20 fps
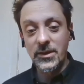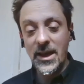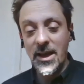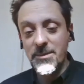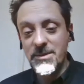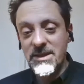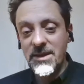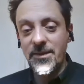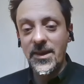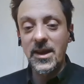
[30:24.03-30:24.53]

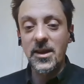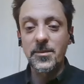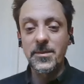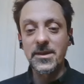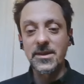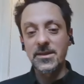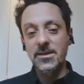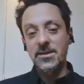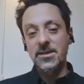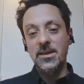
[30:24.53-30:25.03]
games
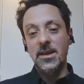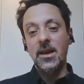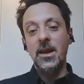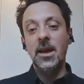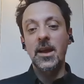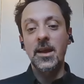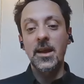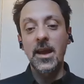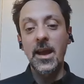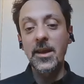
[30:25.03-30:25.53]
development.
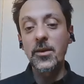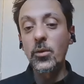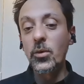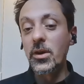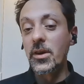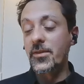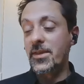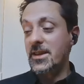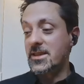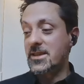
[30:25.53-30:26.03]
And
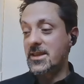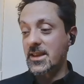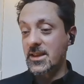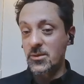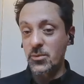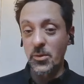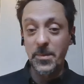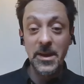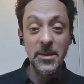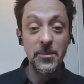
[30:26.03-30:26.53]
all of these things
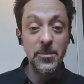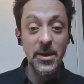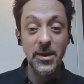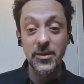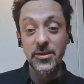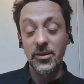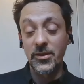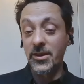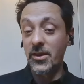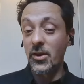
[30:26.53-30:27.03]
will be
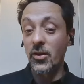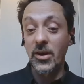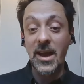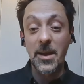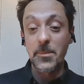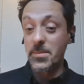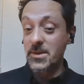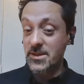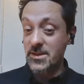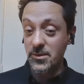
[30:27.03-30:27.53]
both on the
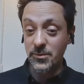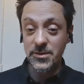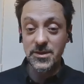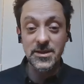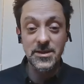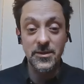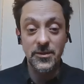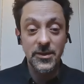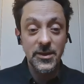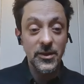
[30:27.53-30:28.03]
on-campus
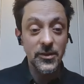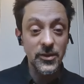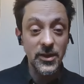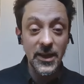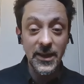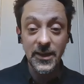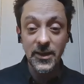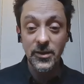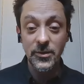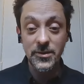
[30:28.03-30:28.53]
courses and the
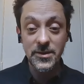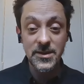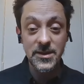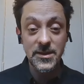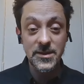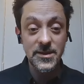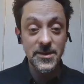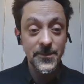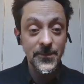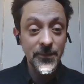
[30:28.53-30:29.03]
online
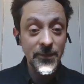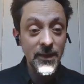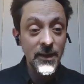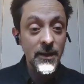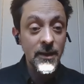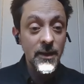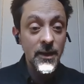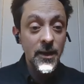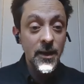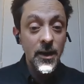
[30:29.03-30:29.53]
courses.
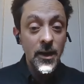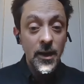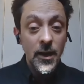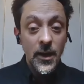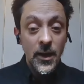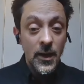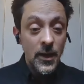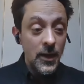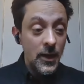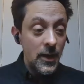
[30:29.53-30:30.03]

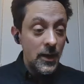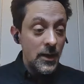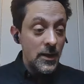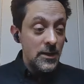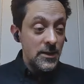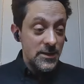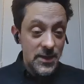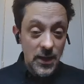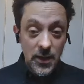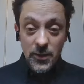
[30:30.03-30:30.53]

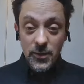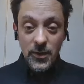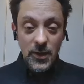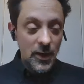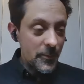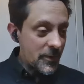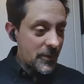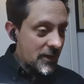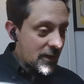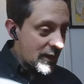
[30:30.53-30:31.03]
So
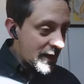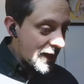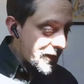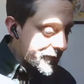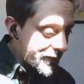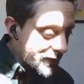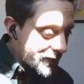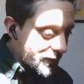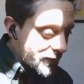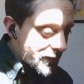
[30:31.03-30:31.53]
I'm going to
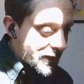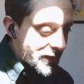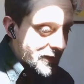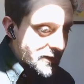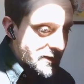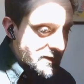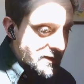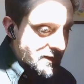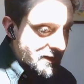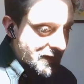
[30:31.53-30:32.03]
have a look
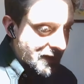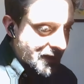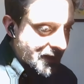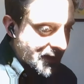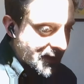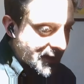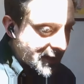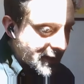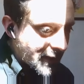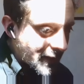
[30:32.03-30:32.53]
at
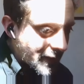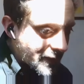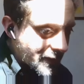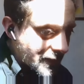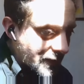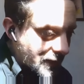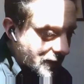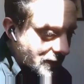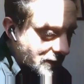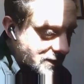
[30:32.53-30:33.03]

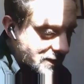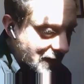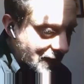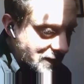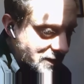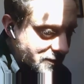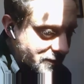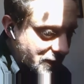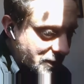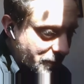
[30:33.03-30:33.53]
the
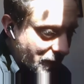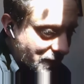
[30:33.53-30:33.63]
chat stream.